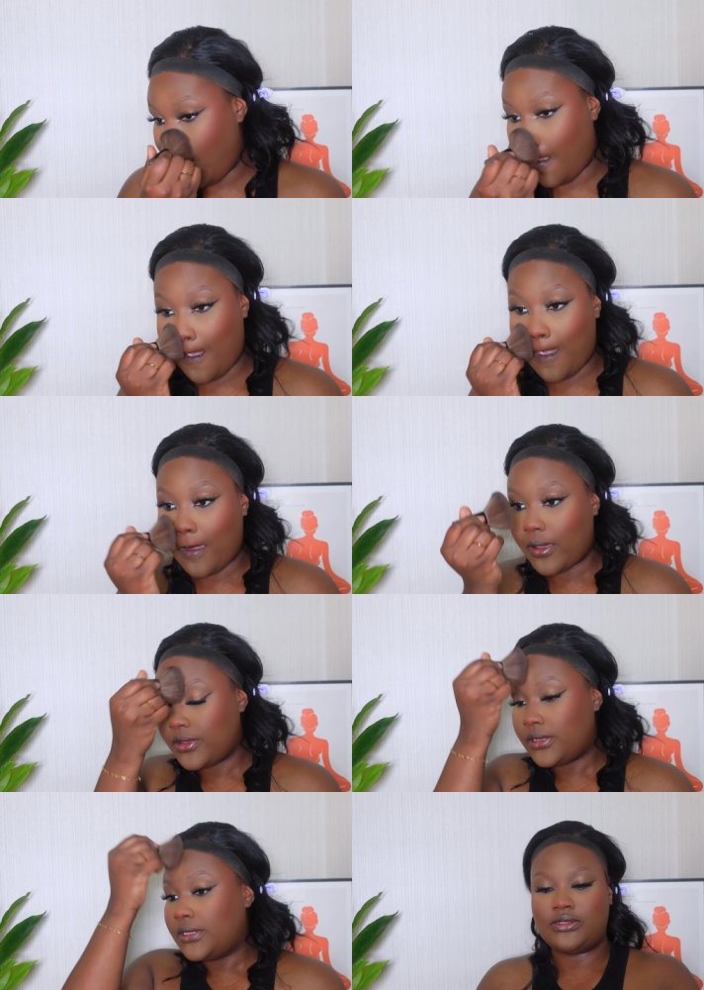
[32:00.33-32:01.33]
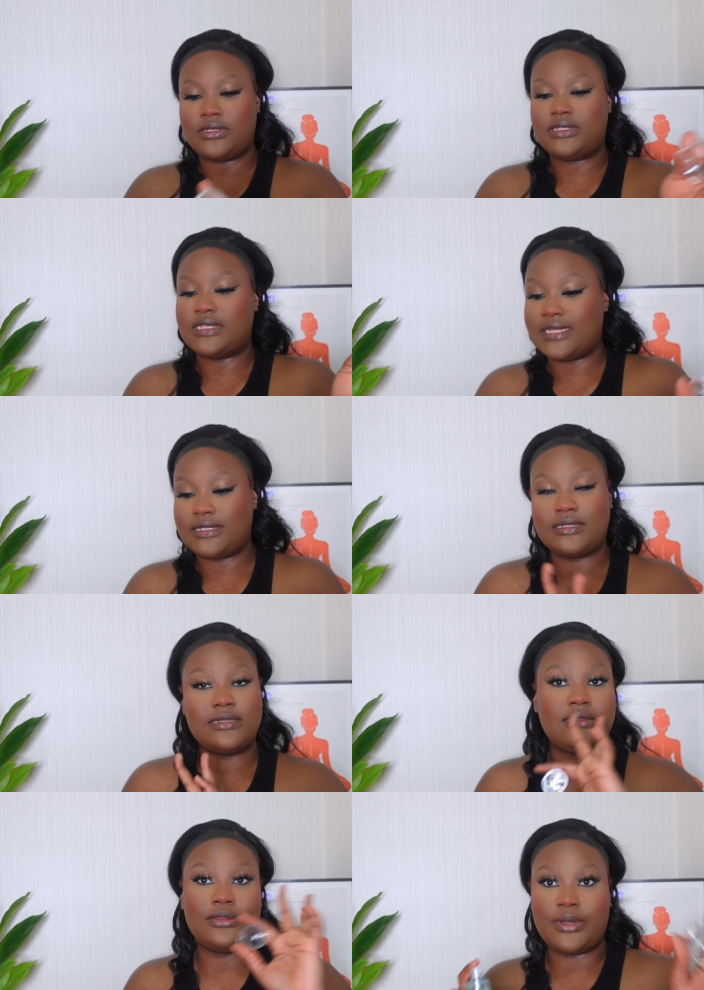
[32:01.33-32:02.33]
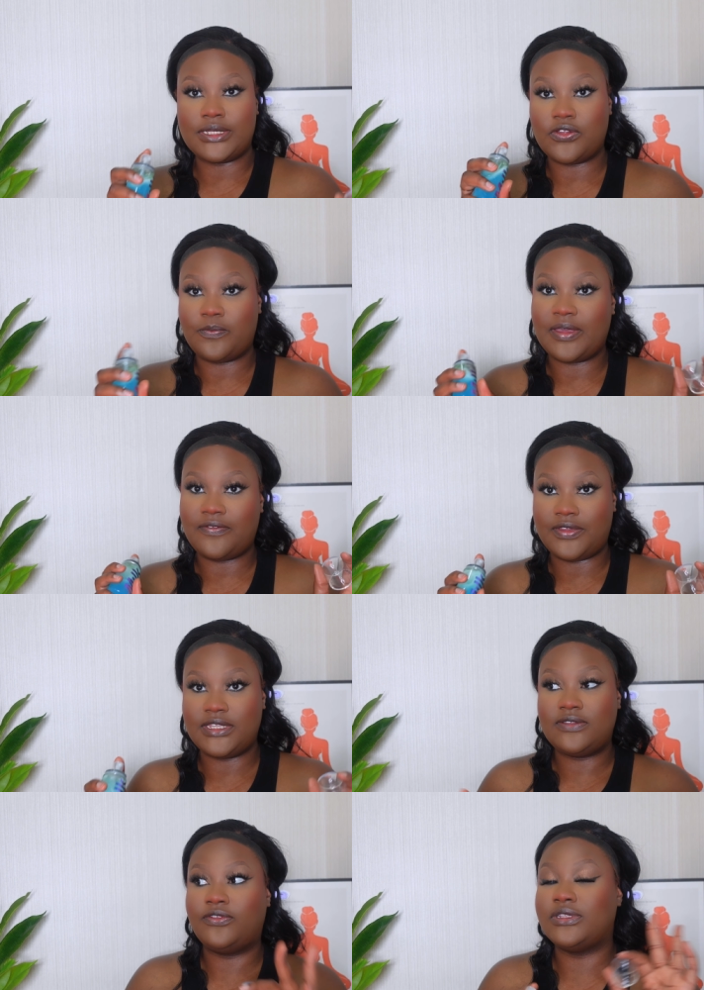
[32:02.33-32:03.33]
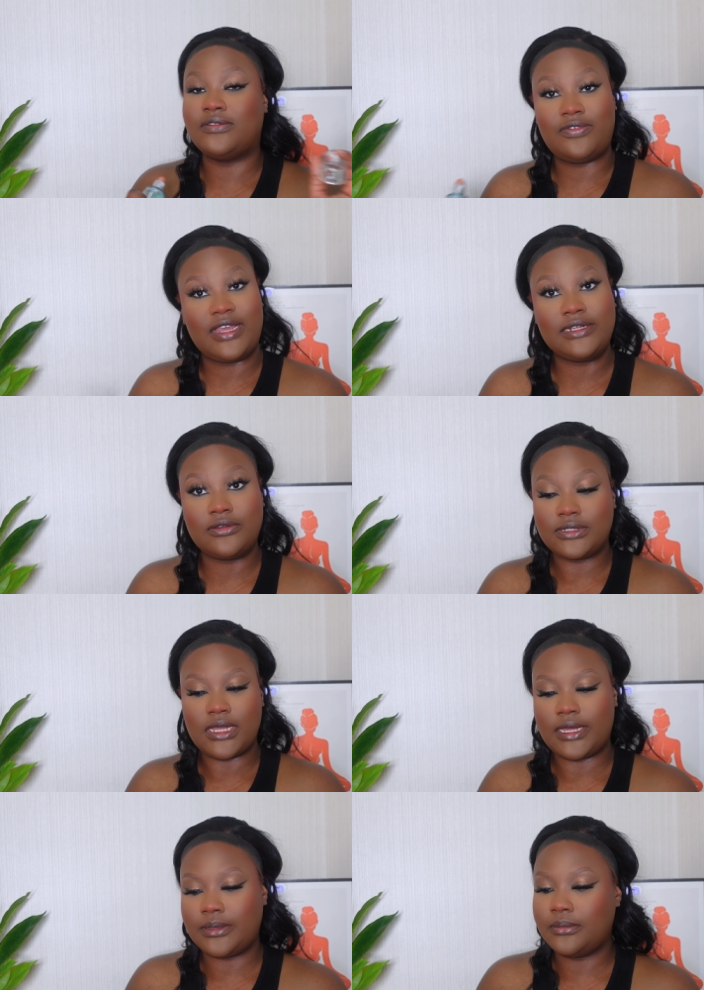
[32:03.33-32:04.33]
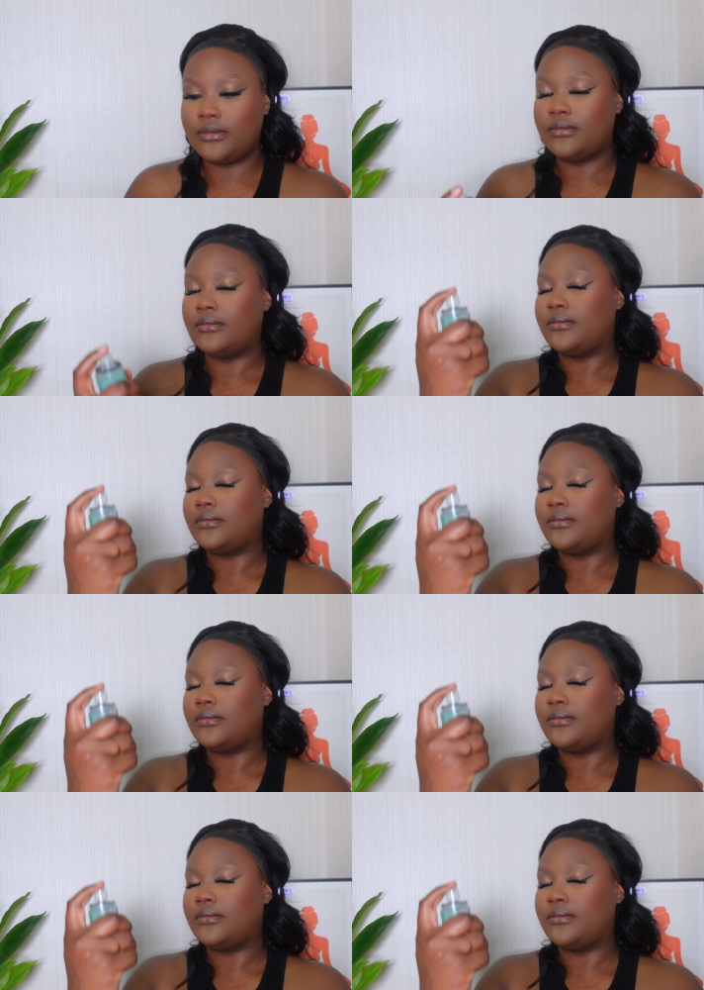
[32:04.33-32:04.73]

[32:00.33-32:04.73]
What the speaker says: I'm going to set the rest of my face for the final time.